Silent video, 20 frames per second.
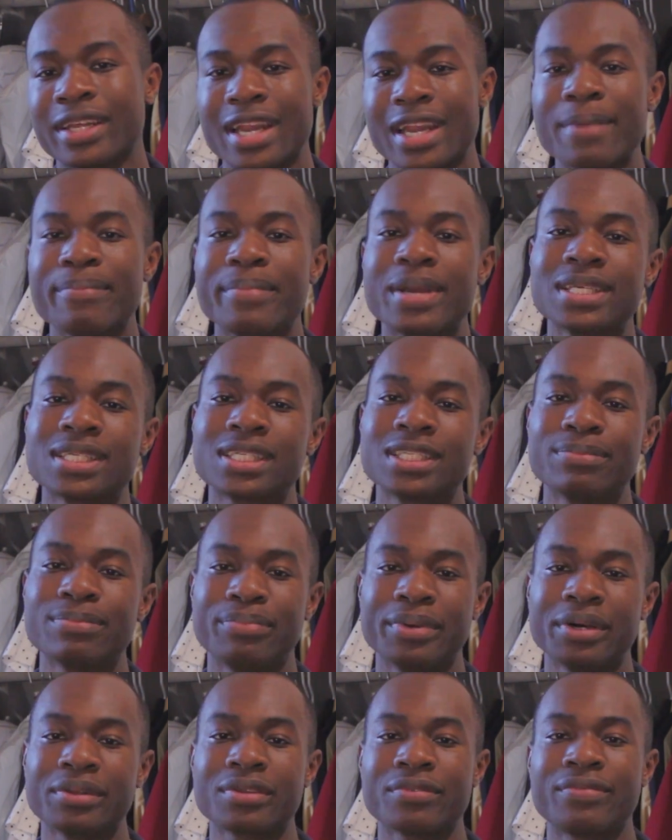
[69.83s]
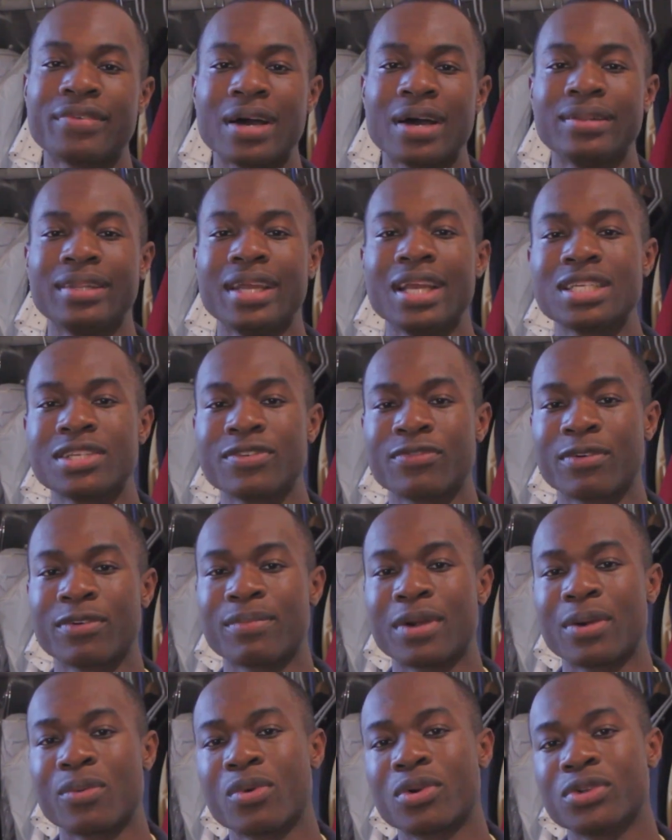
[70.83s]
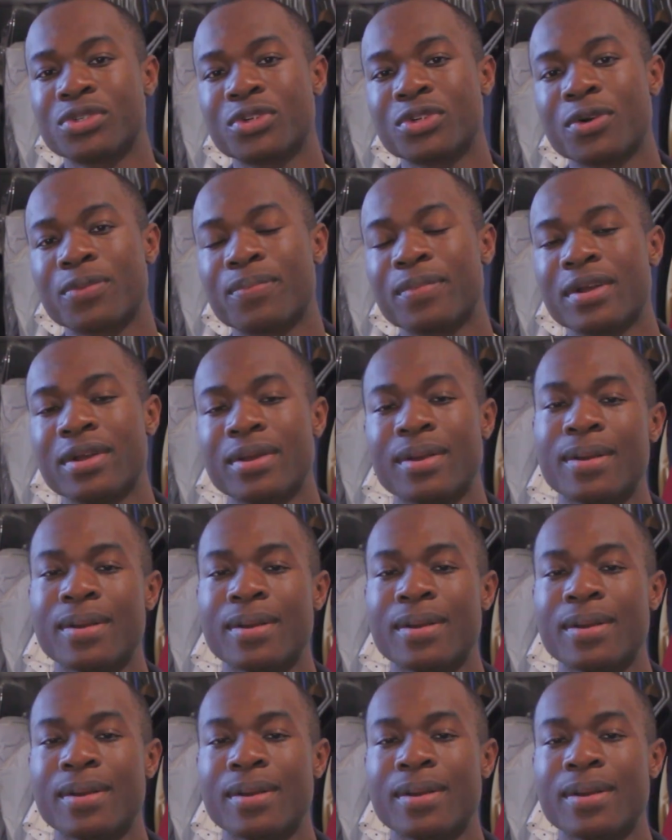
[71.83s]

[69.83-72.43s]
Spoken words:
and that basically built the foundation for my wardrobe.